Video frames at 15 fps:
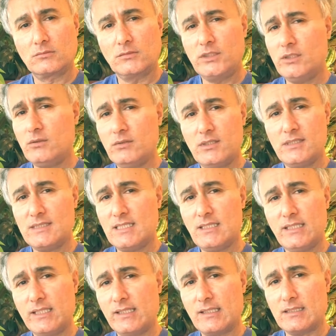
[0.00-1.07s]
You know, there's
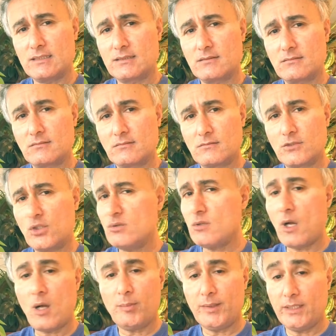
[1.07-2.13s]
nothing else. Don't
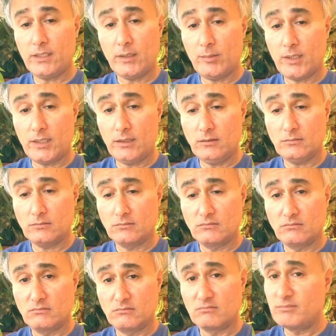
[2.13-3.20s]
copy anybody.
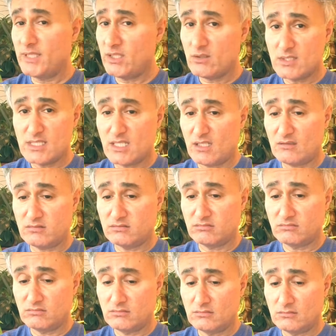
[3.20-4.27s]
Be yourself.
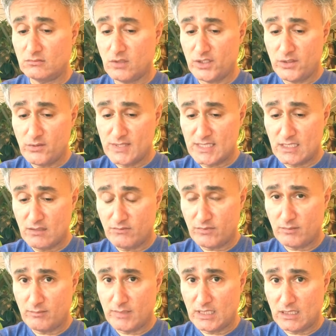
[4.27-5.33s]
What you see
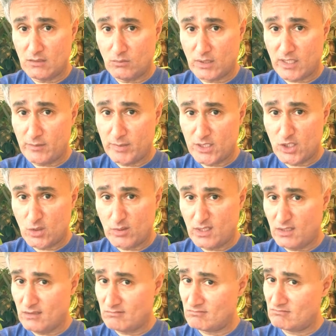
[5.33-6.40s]
from me, what I've been
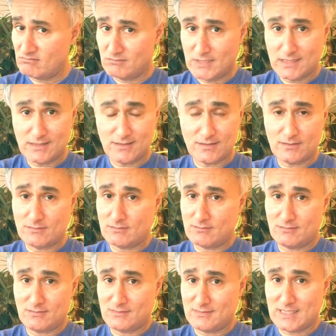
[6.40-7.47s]
doing, that's
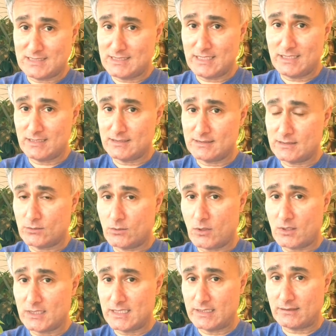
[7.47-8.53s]
it. It's the
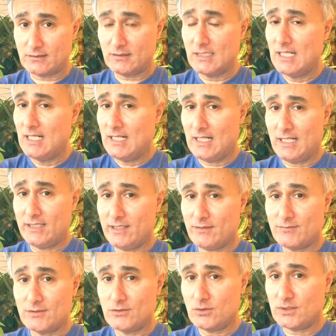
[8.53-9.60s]
raw deal. I
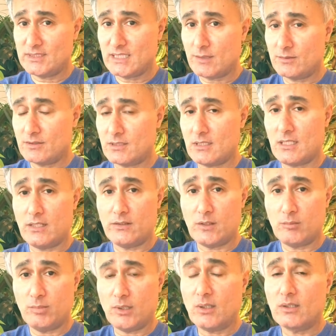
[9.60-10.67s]
haven't looked at
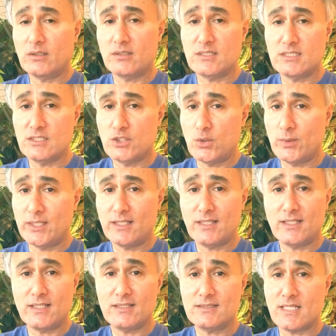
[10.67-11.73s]
other bloggers doing
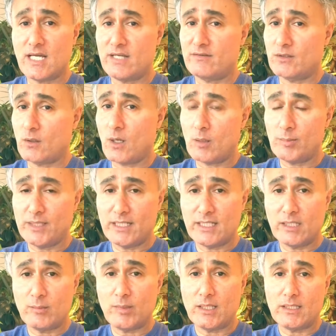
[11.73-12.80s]
this. I haven't copied
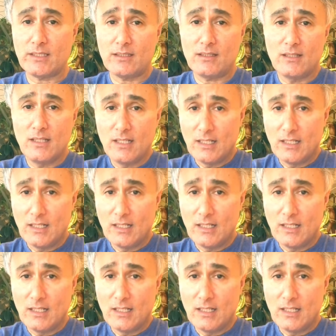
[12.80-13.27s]
anybody.